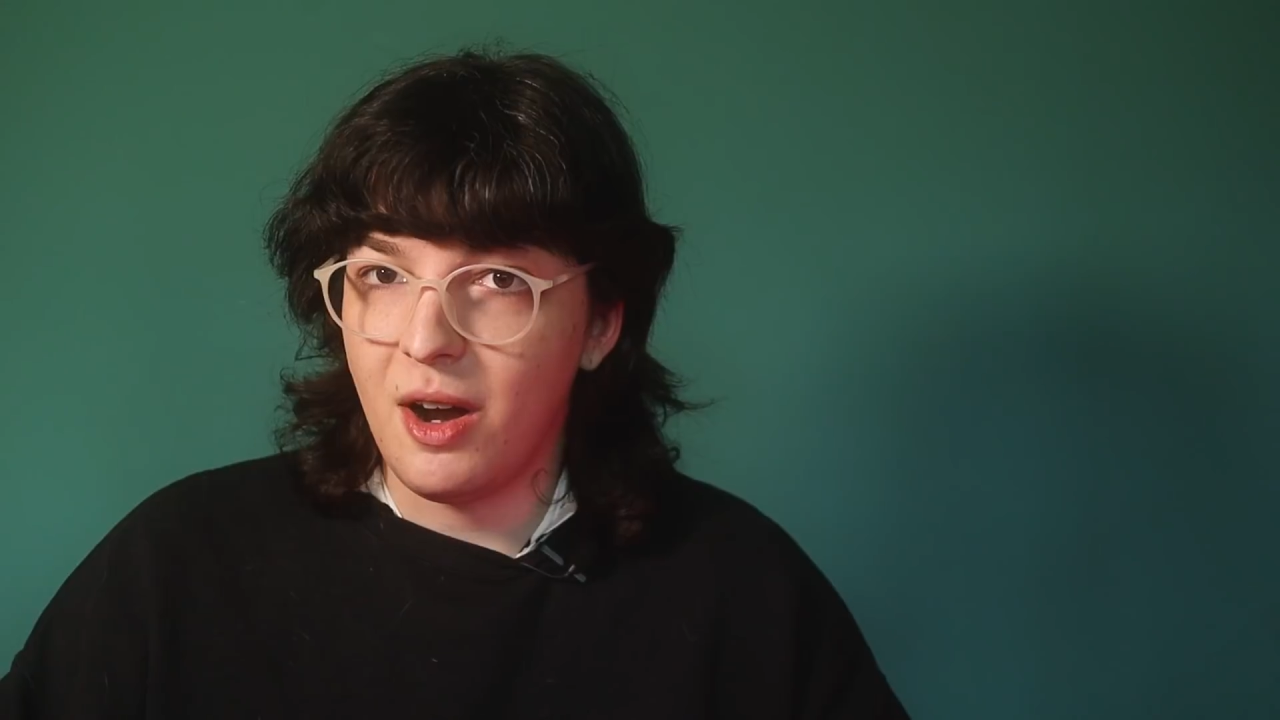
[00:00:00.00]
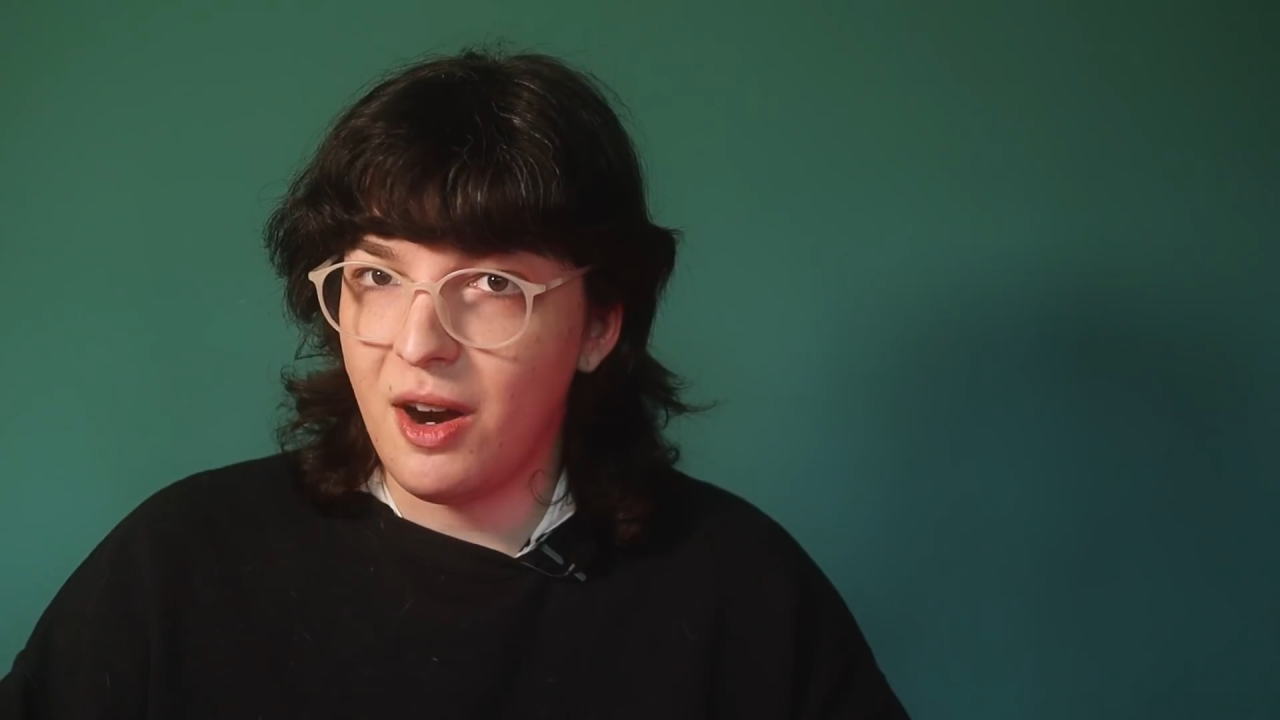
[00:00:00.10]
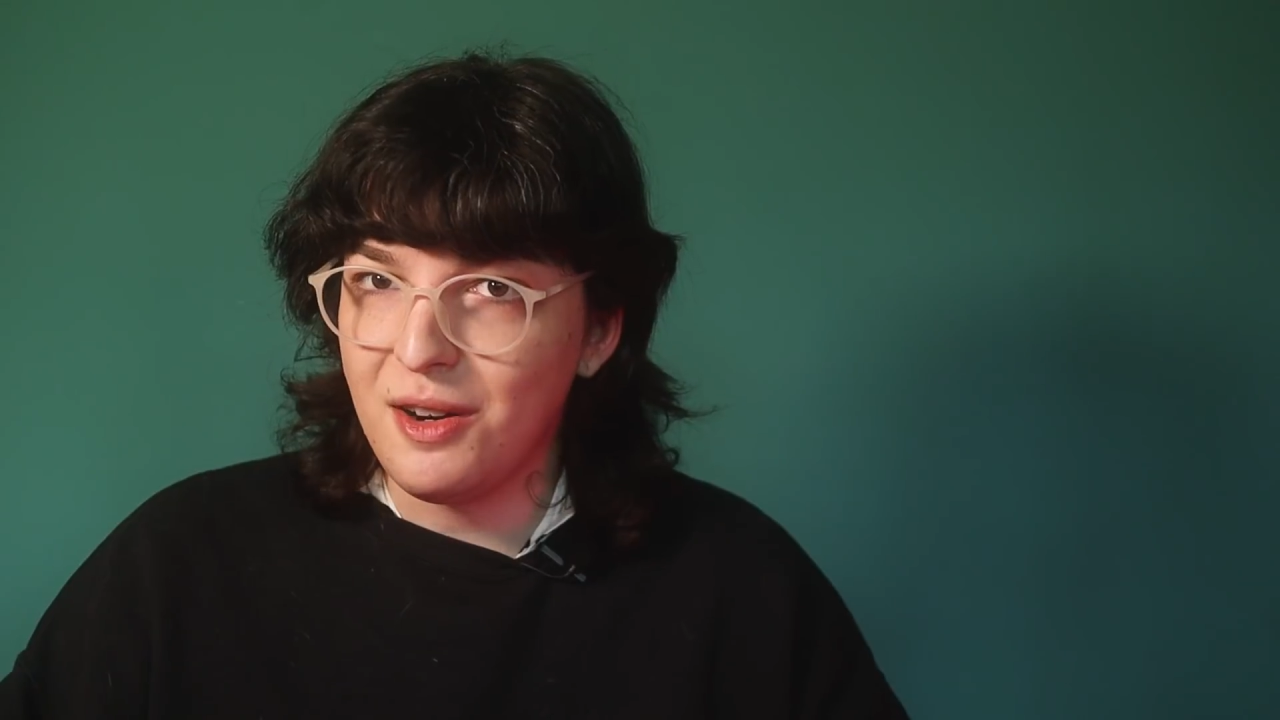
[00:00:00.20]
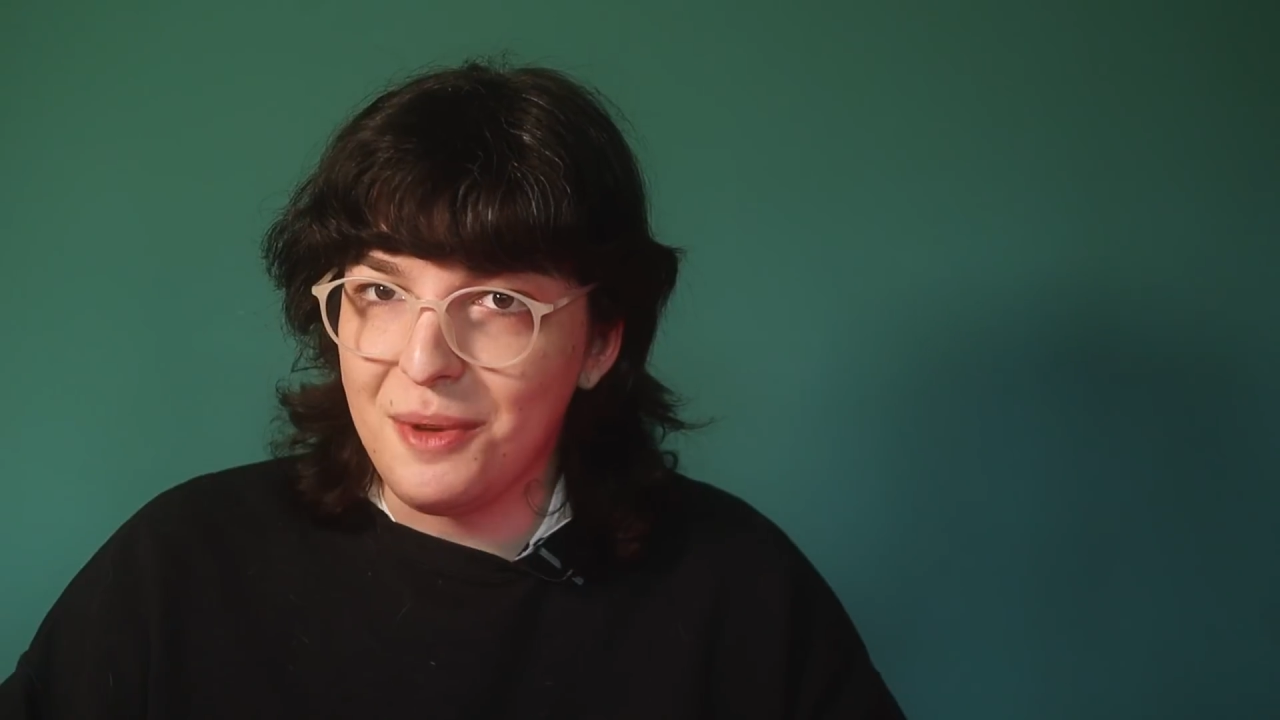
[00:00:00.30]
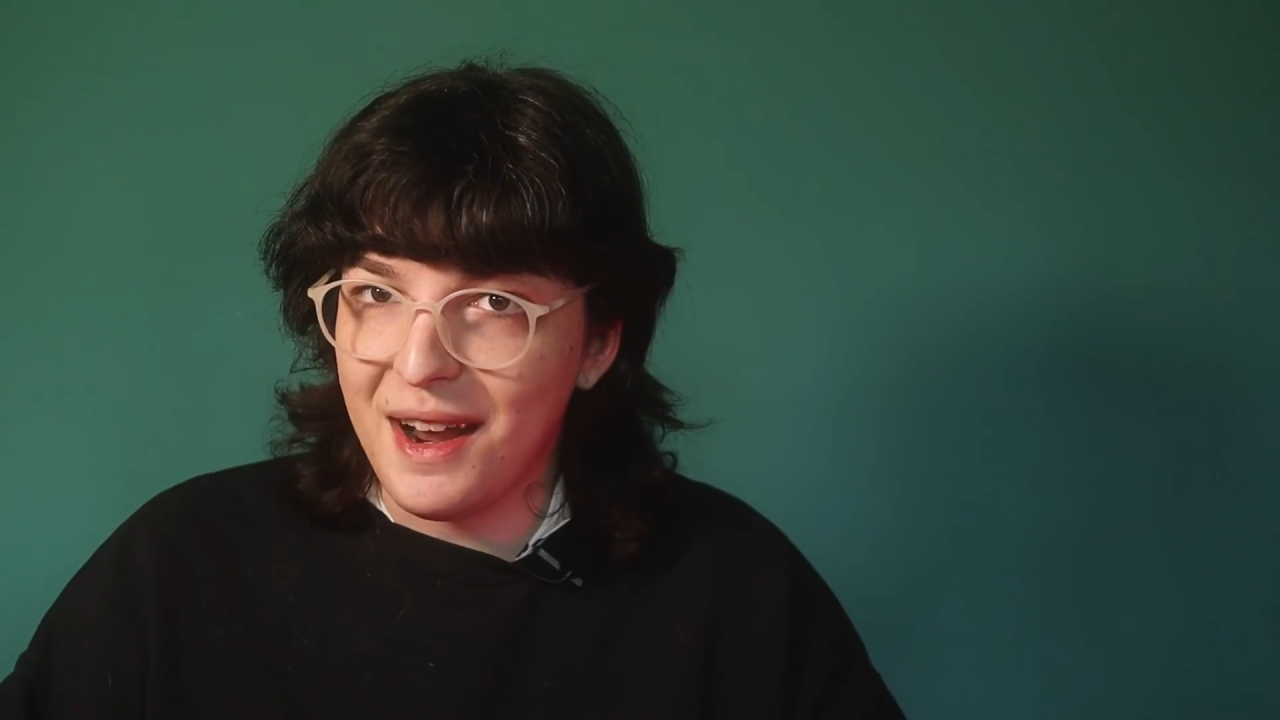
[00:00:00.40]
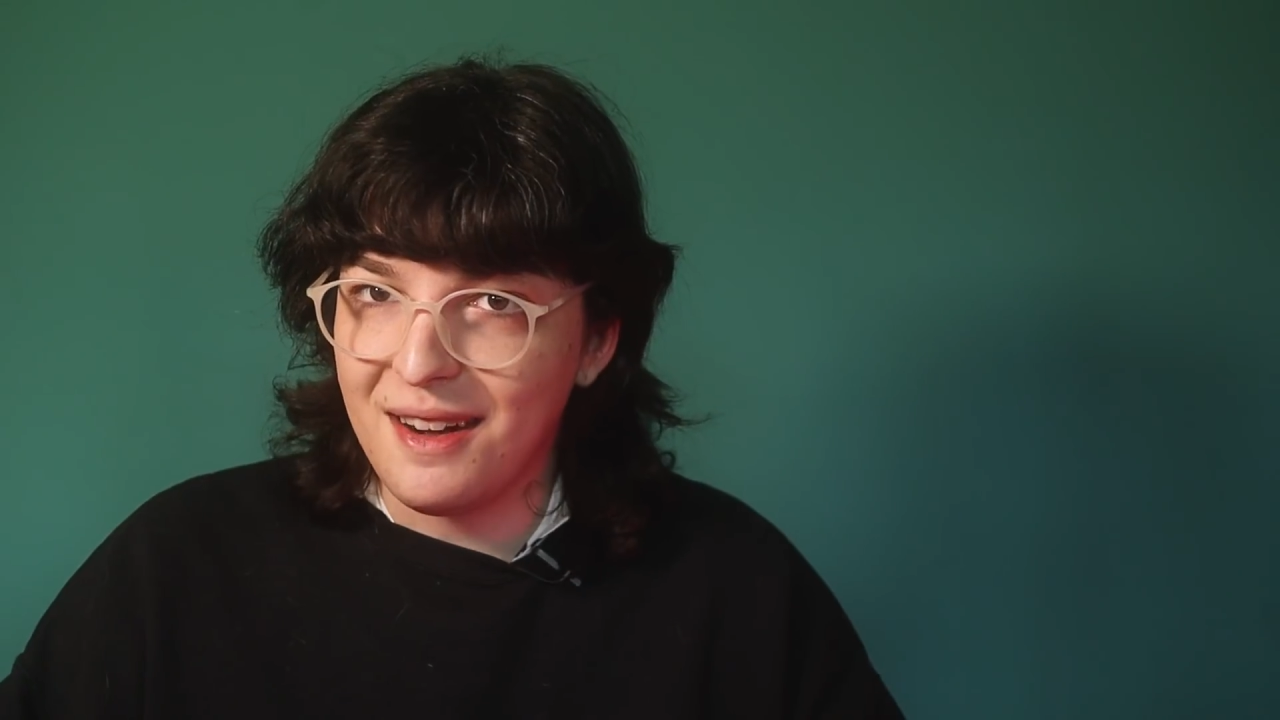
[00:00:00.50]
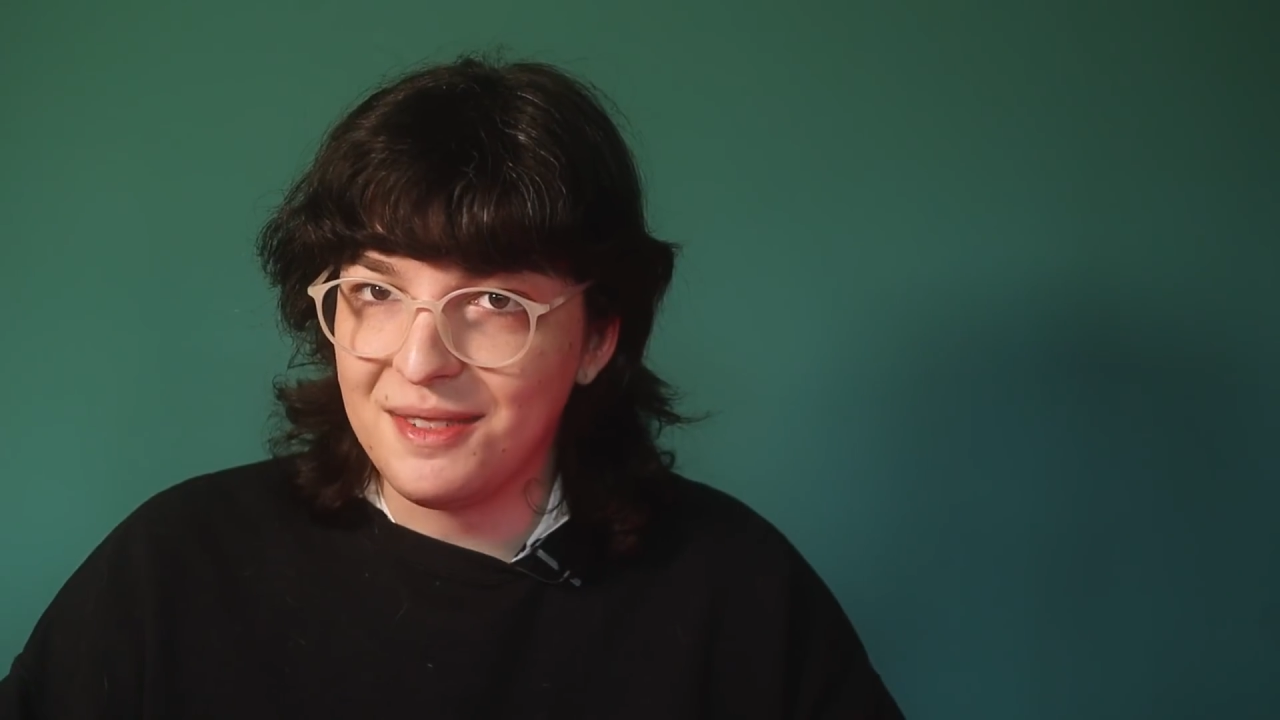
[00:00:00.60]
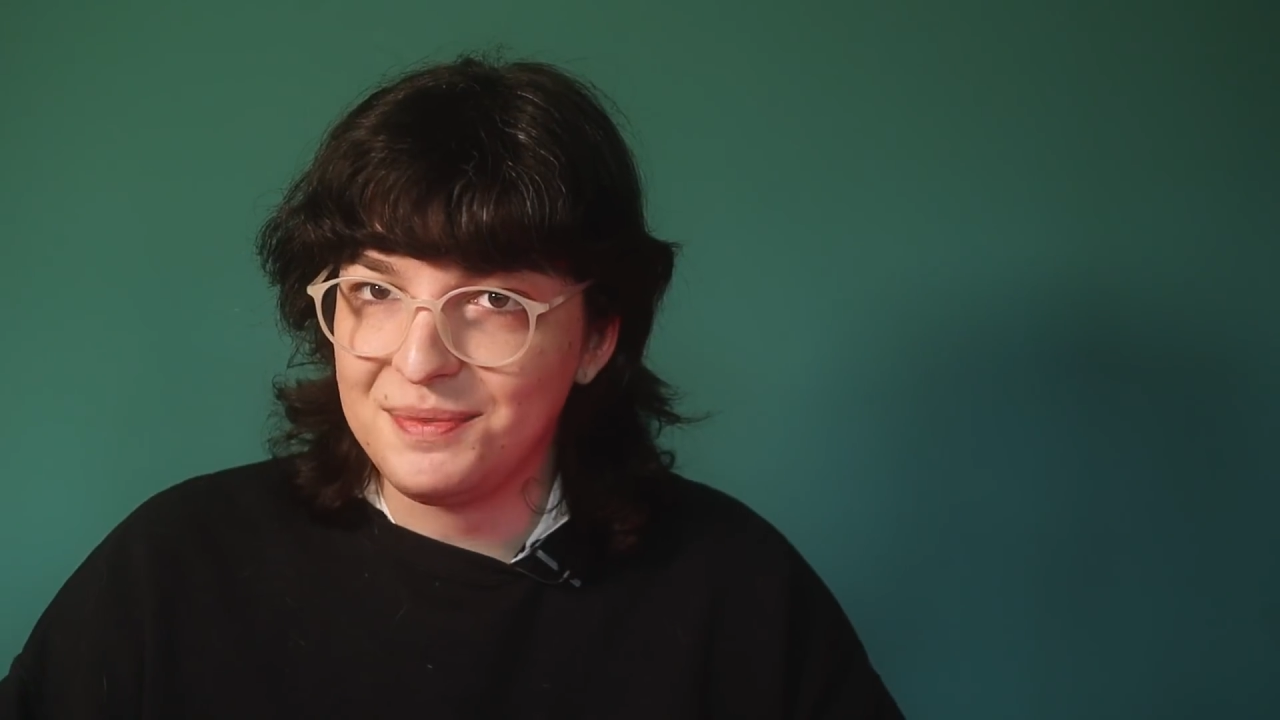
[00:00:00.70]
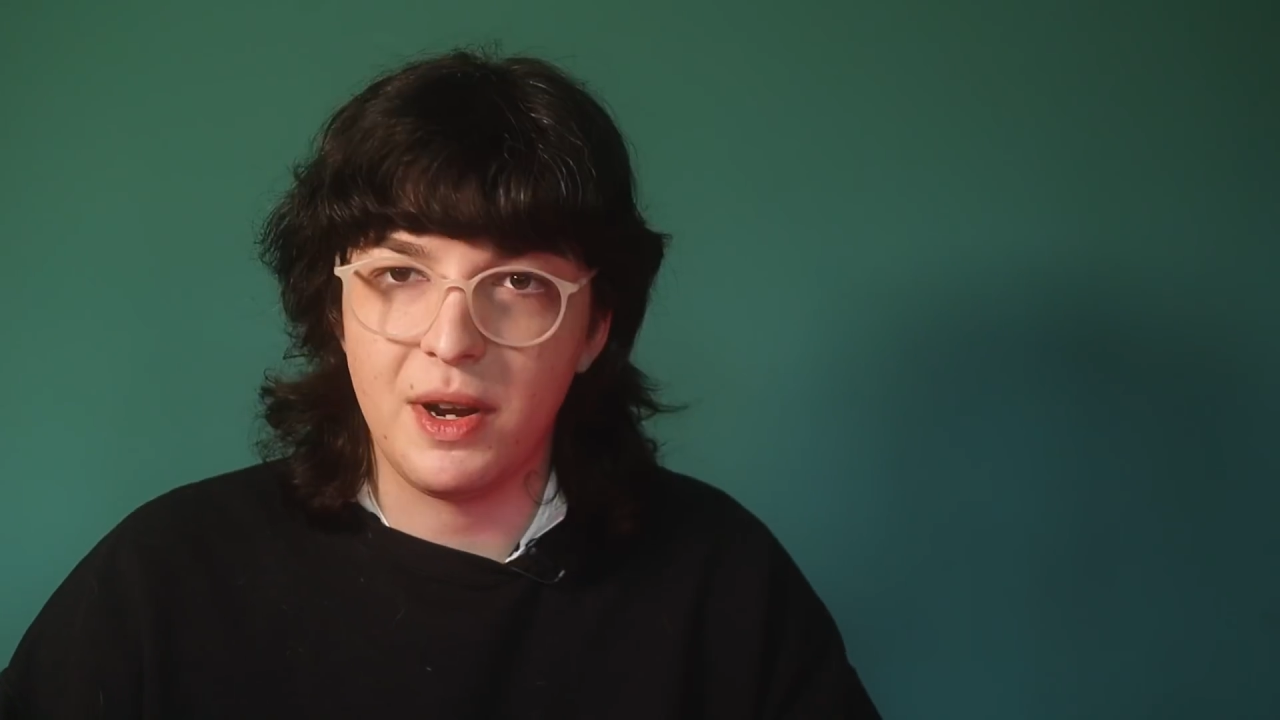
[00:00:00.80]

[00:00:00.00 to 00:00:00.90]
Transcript: hardware.